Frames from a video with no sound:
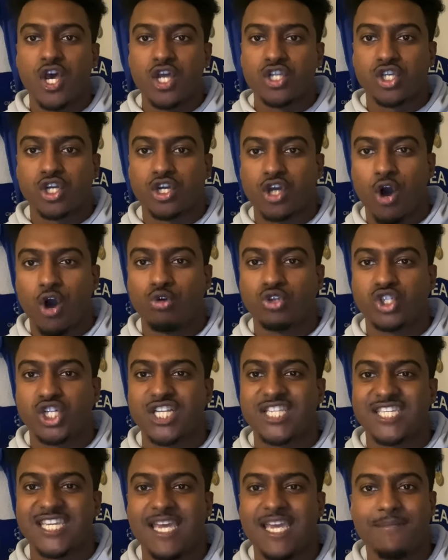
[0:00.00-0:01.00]
to coach a
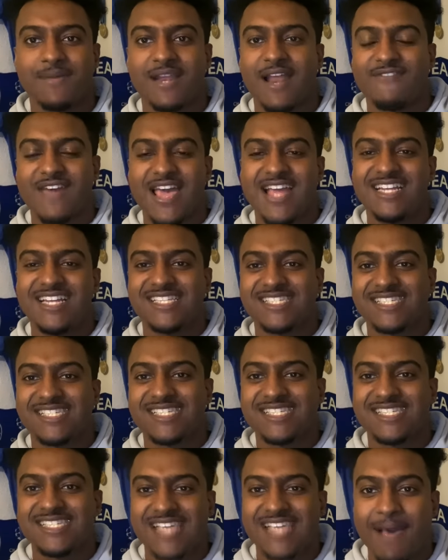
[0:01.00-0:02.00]
team and have any
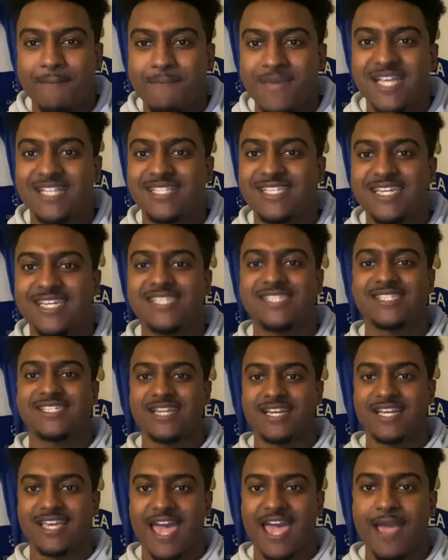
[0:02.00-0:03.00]

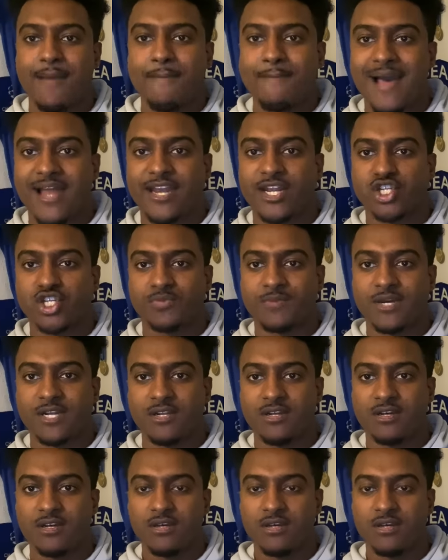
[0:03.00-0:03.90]
semi-decent game management.